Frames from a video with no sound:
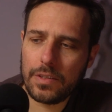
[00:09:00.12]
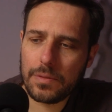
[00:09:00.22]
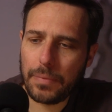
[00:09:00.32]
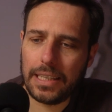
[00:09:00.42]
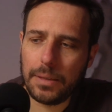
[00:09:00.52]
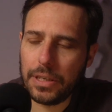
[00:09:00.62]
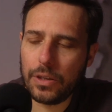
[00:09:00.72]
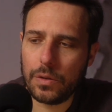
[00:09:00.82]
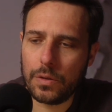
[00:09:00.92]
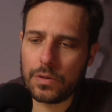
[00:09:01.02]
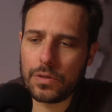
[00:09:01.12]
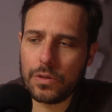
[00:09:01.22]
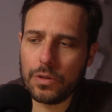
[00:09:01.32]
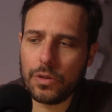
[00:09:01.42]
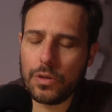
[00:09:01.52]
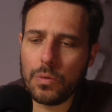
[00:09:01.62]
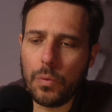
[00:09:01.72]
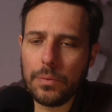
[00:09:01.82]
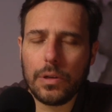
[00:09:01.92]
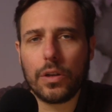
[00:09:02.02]
is mainly because
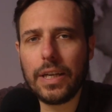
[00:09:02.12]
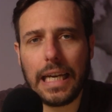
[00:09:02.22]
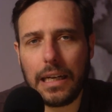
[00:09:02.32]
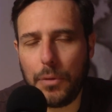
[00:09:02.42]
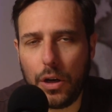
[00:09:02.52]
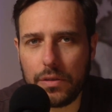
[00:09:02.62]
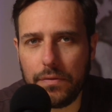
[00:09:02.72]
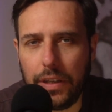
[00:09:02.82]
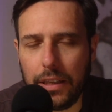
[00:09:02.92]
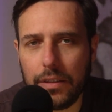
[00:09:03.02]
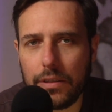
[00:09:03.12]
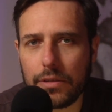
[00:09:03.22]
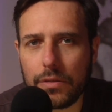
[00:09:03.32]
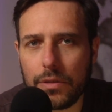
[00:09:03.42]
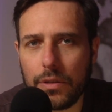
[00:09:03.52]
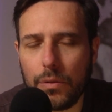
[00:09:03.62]
when we're looking at our Mars and Venus,